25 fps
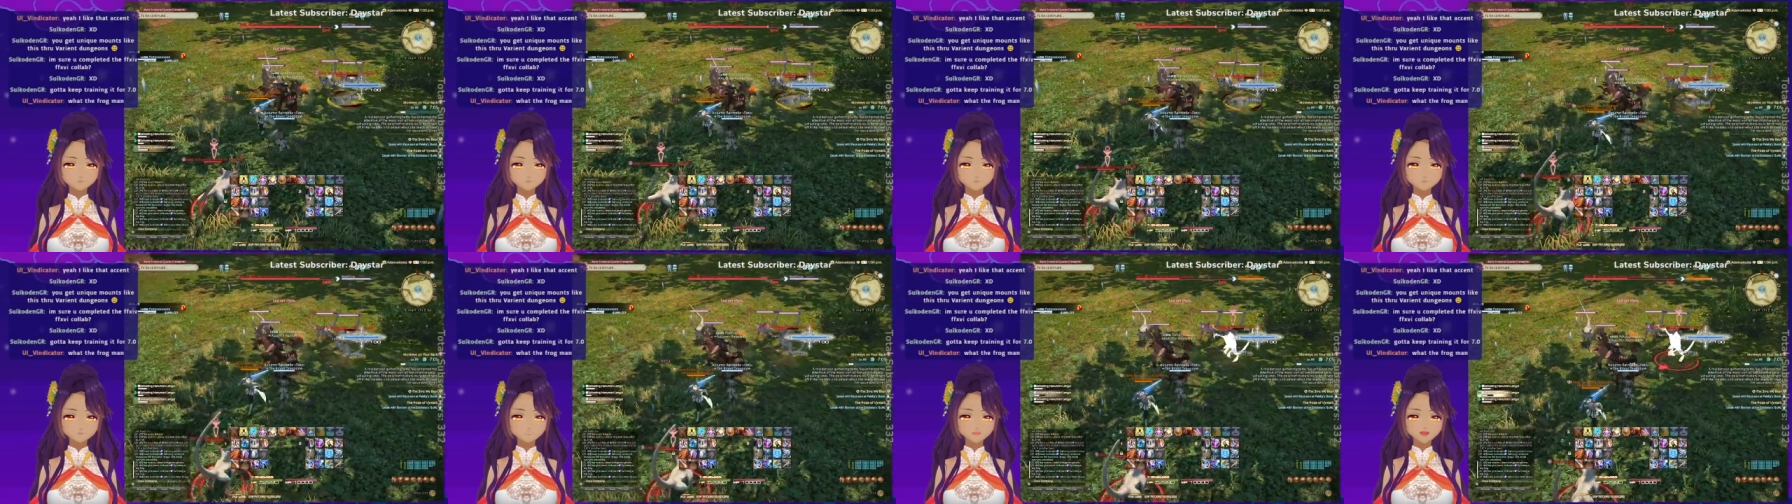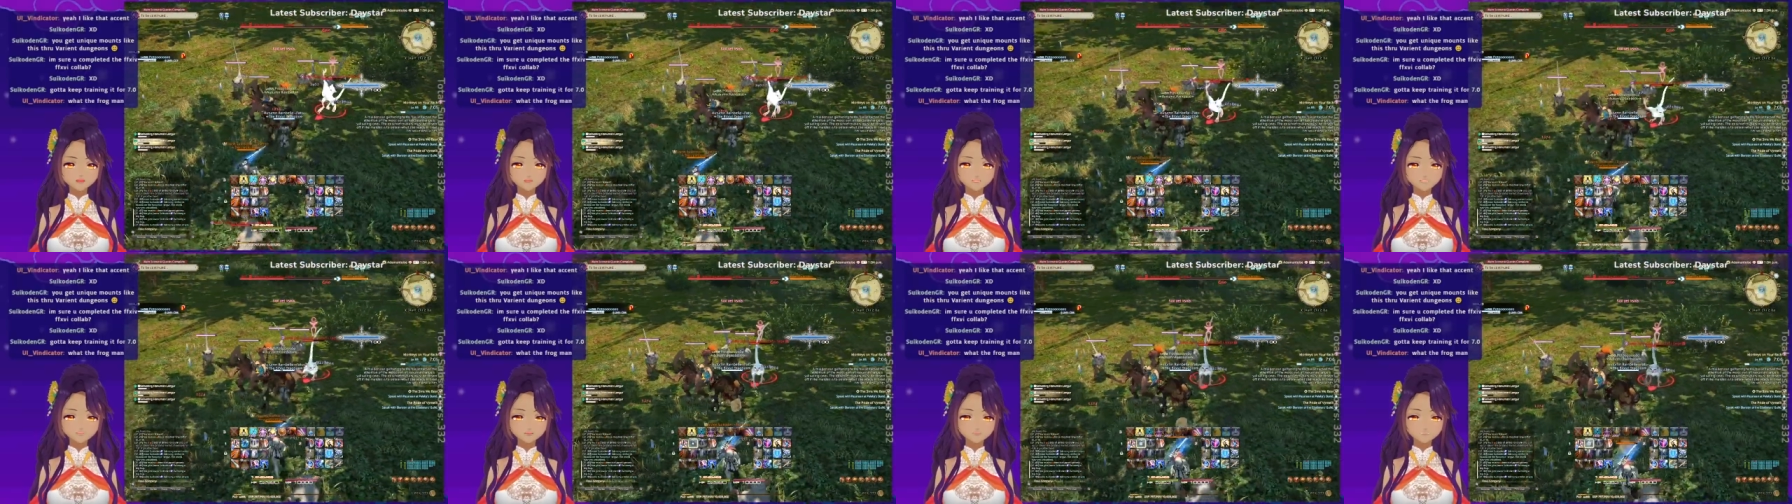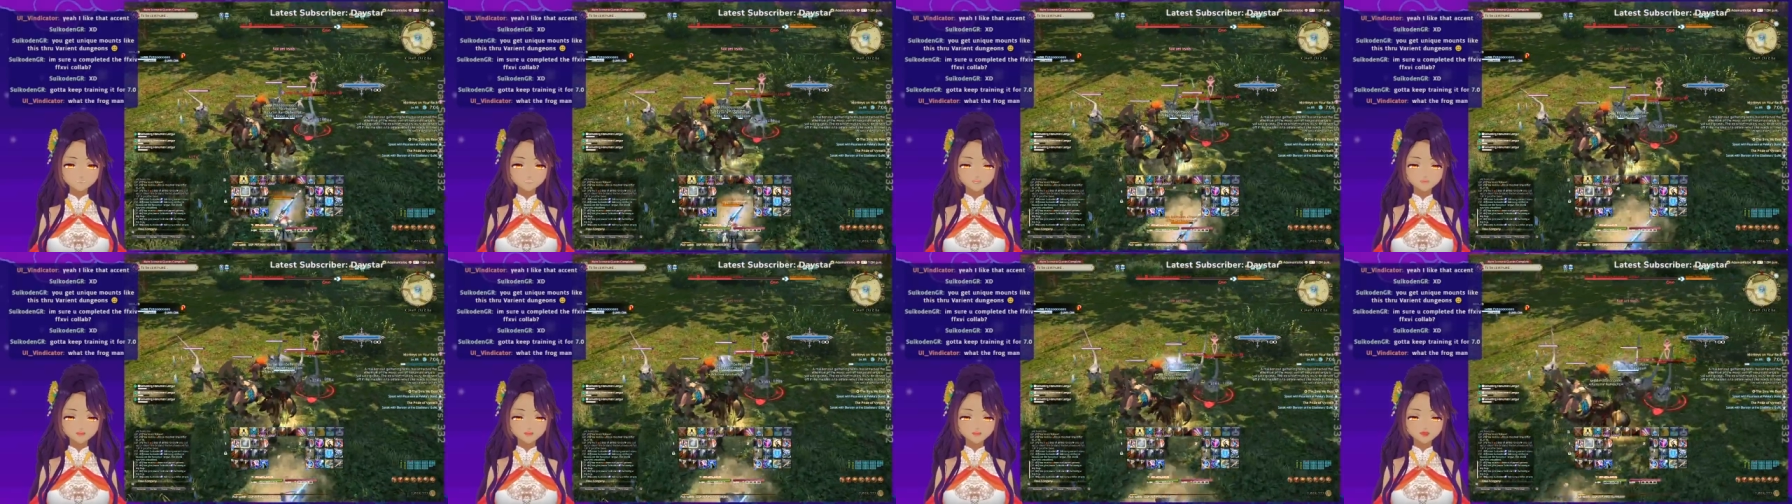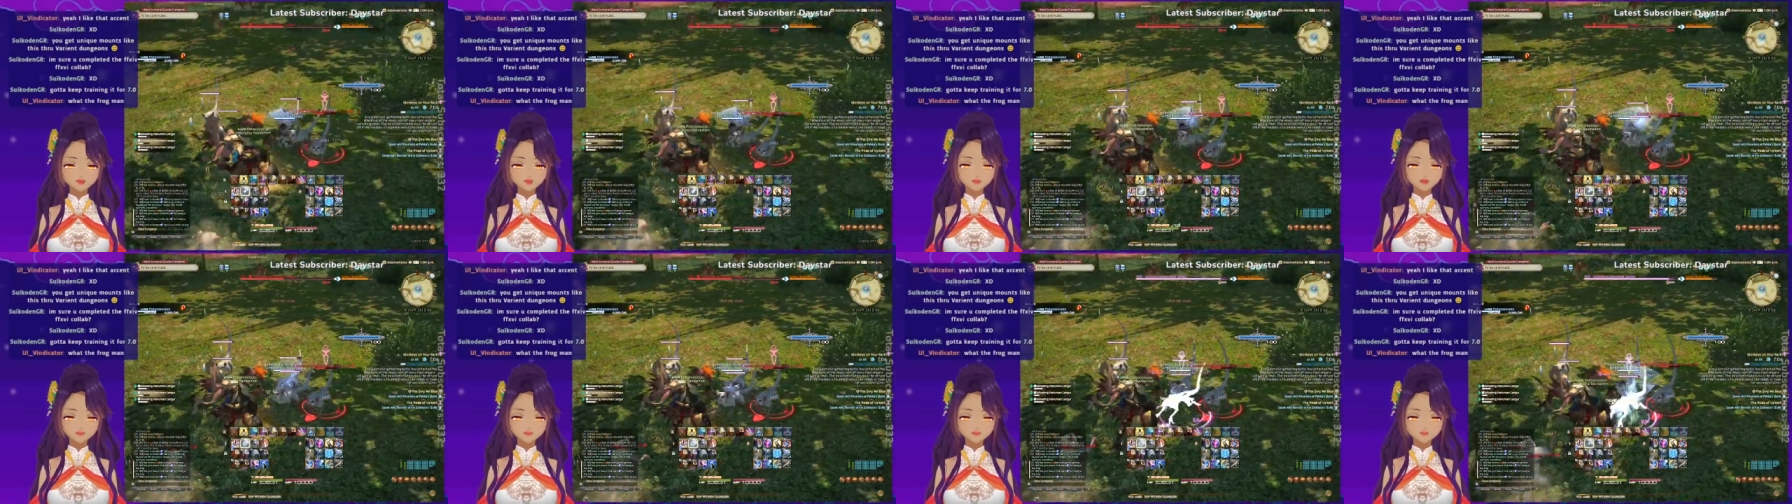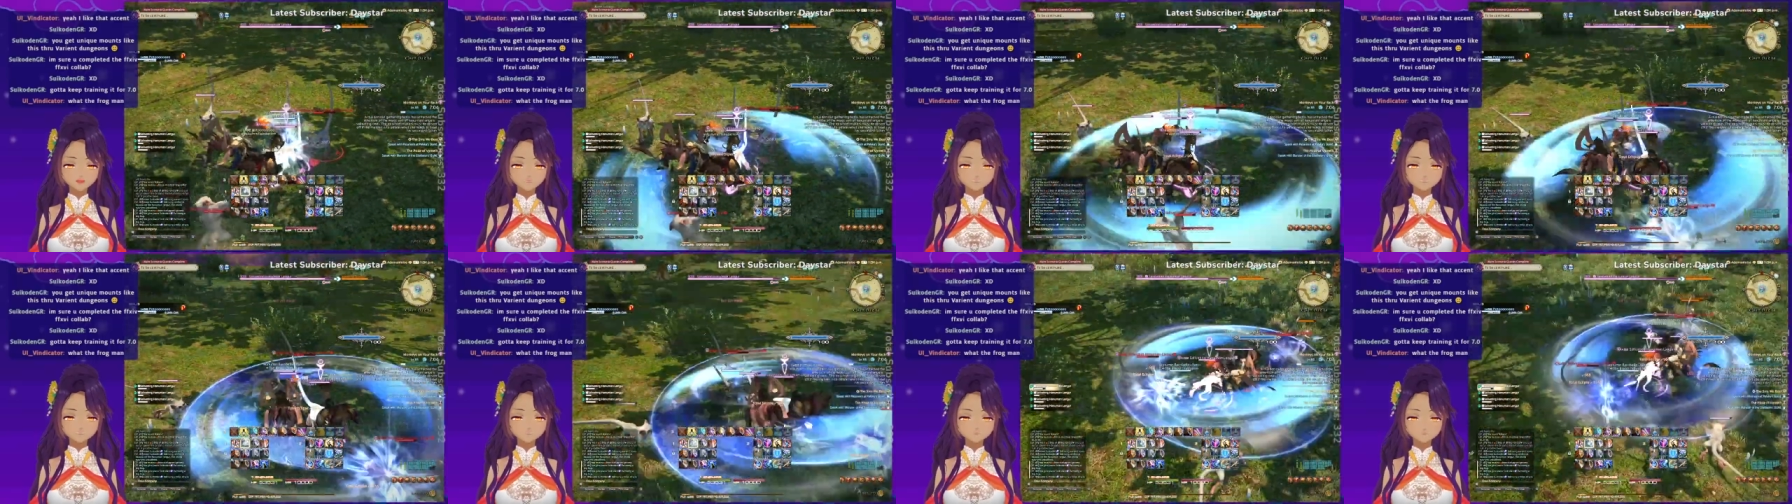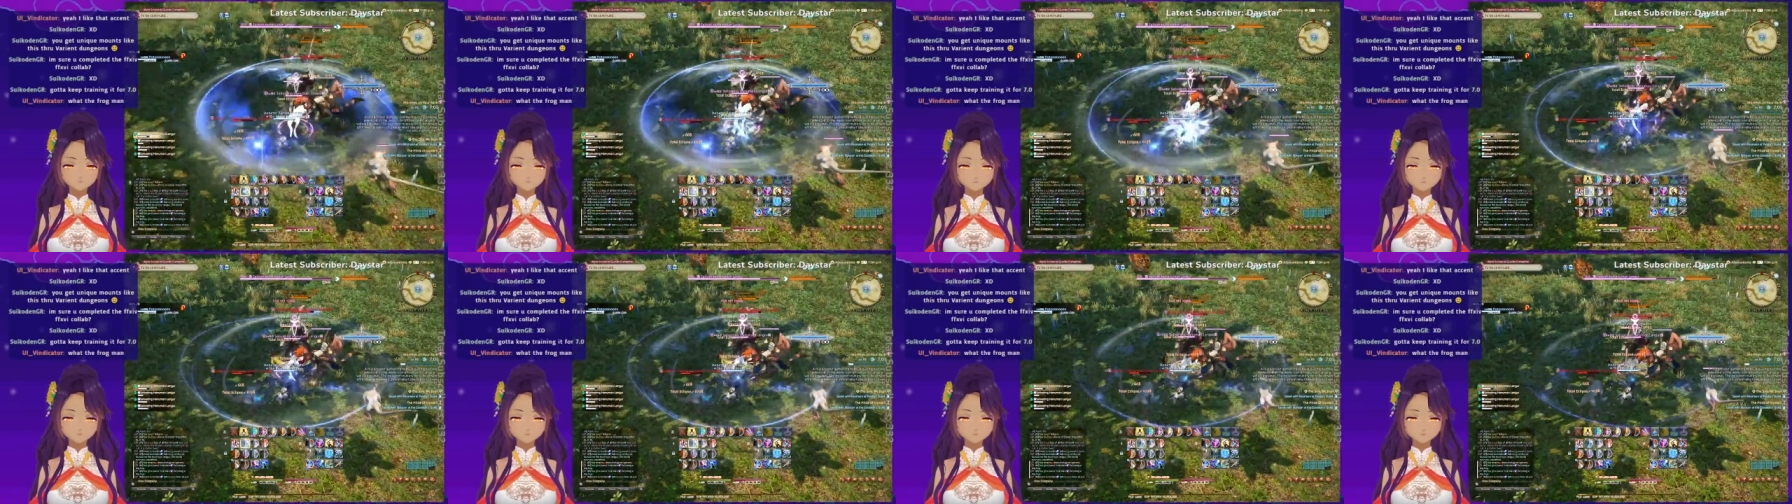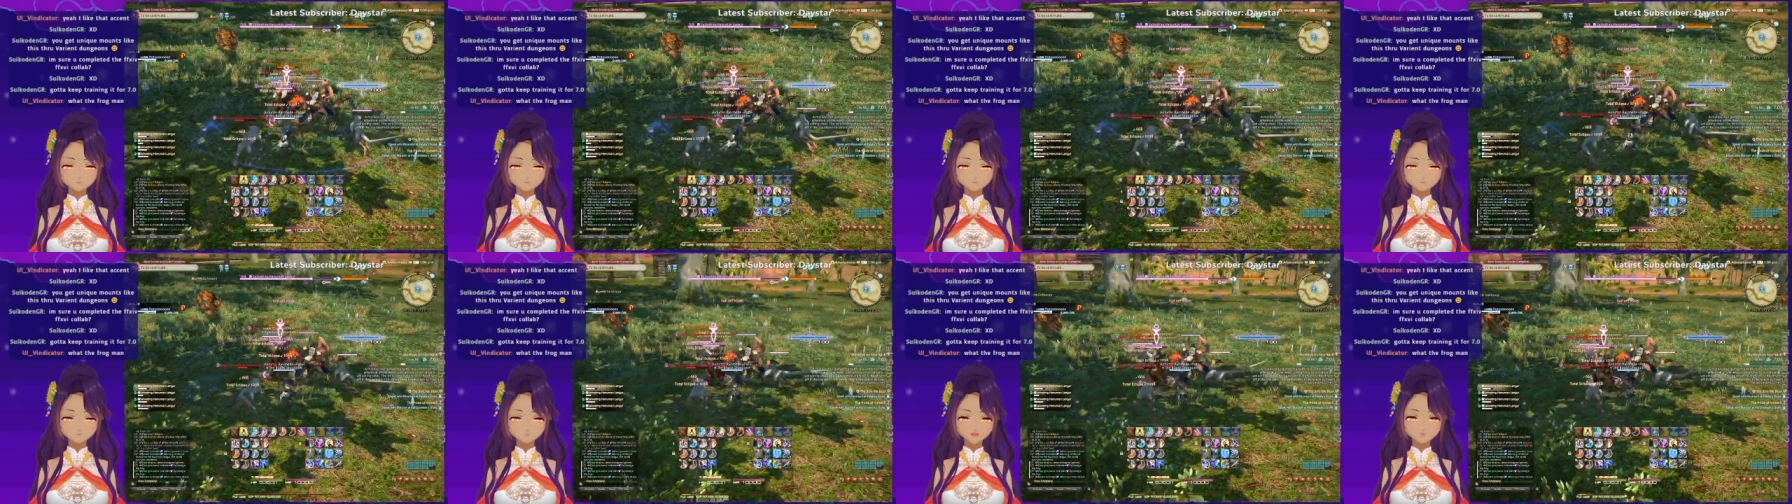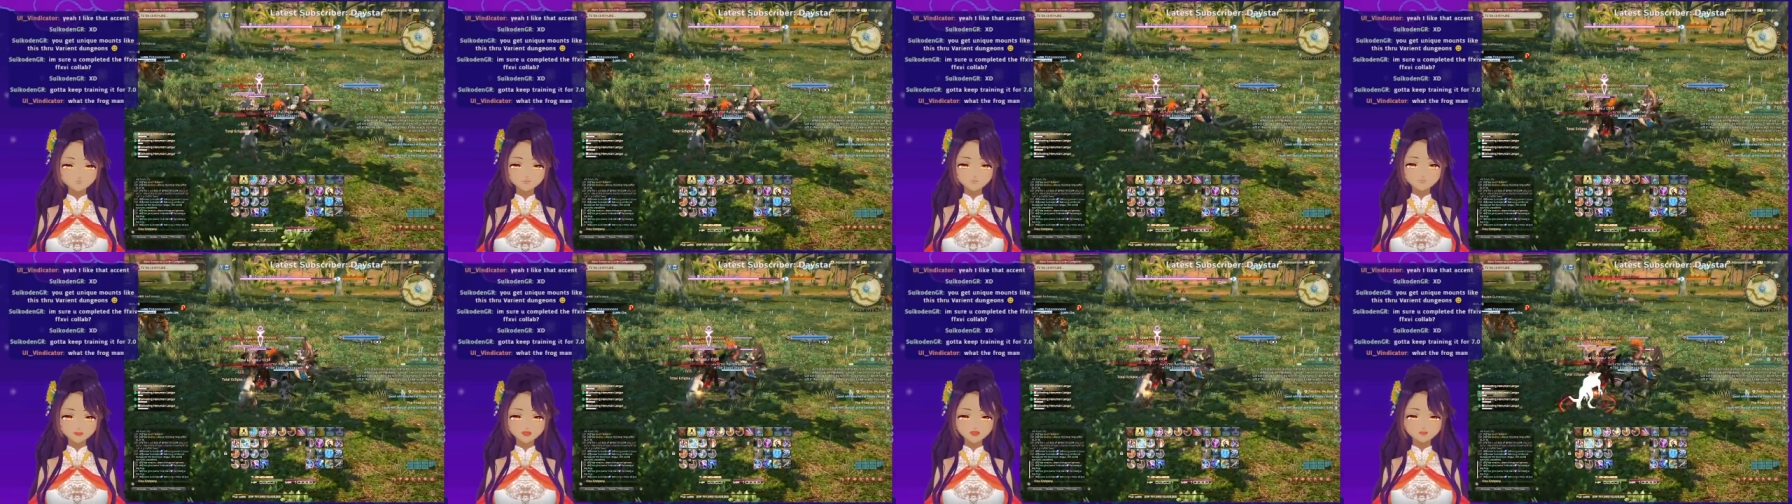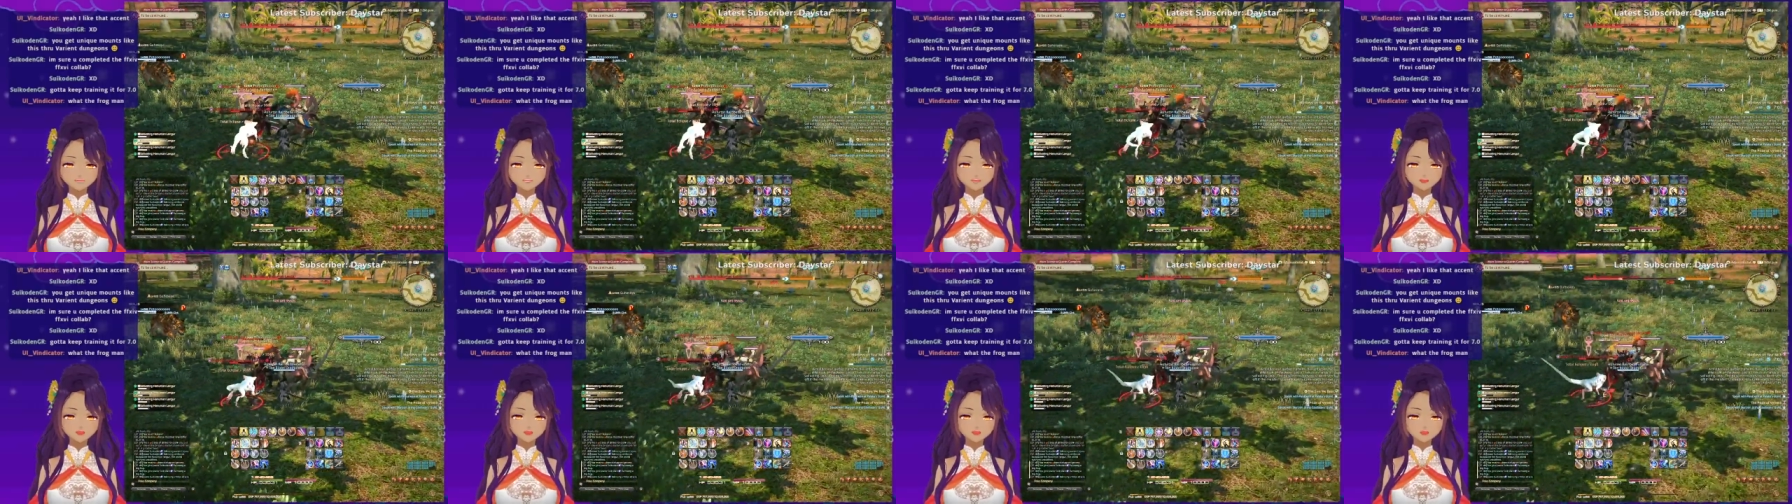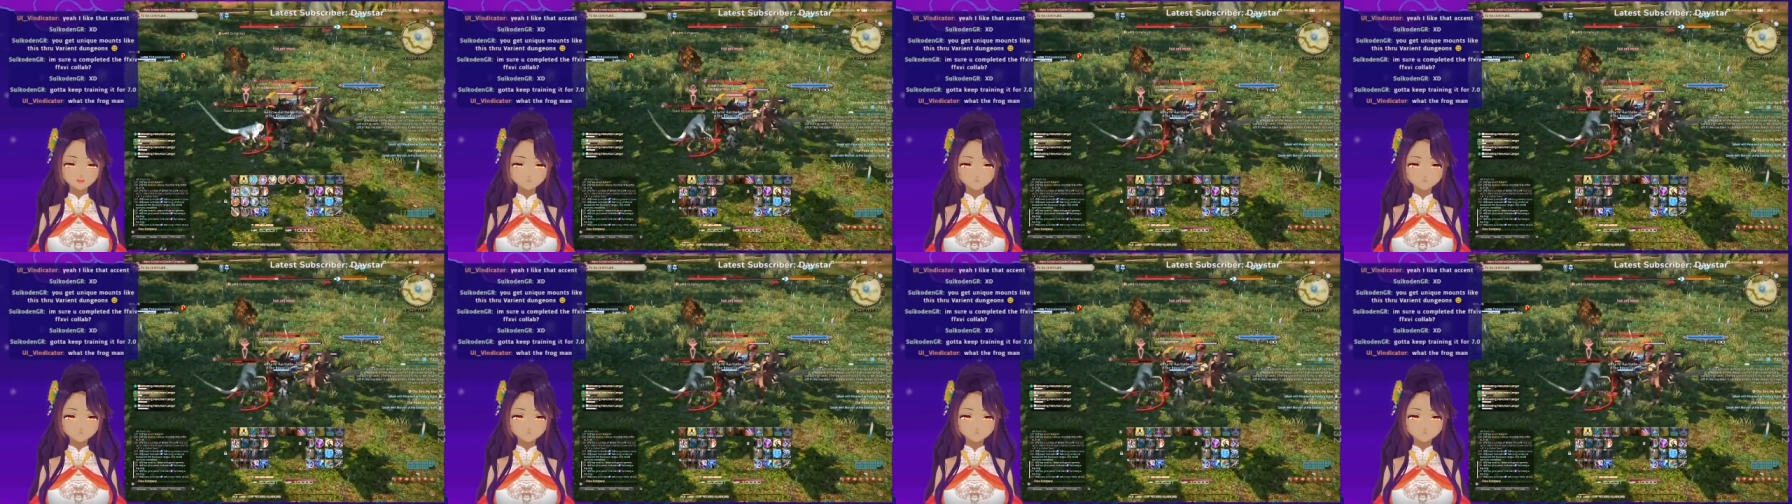Look, man, we're trying to kill monkeys. There's a lot of them.